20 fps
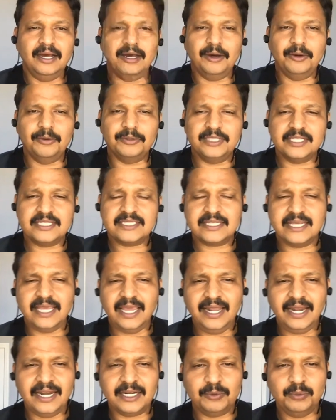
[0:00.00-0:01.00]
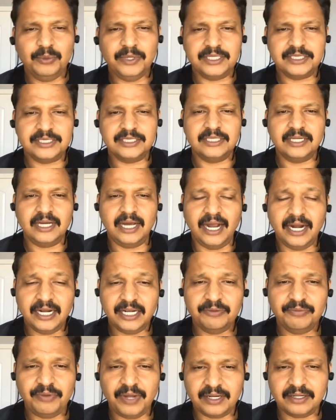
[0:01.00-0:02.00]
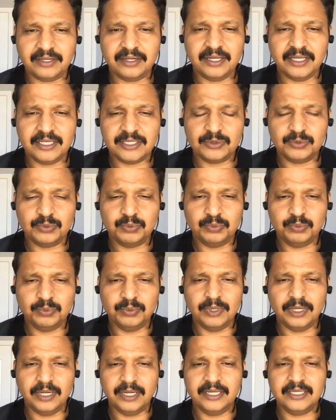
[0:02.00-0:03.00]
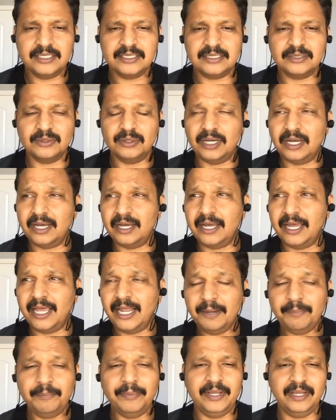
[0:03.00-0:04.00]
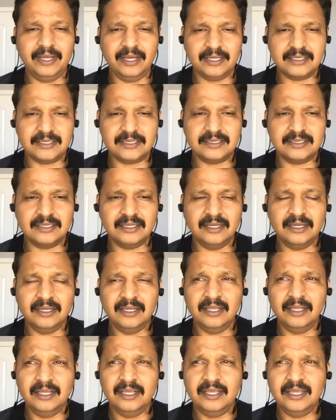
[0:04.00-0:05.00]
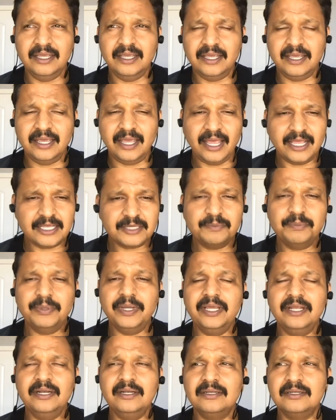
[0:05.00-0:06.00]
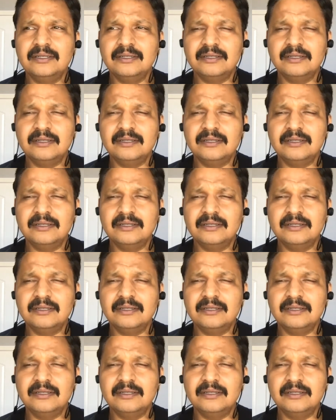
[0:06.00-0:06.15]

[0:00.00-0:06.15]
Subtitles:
the scale at which Artifactory is helping us has been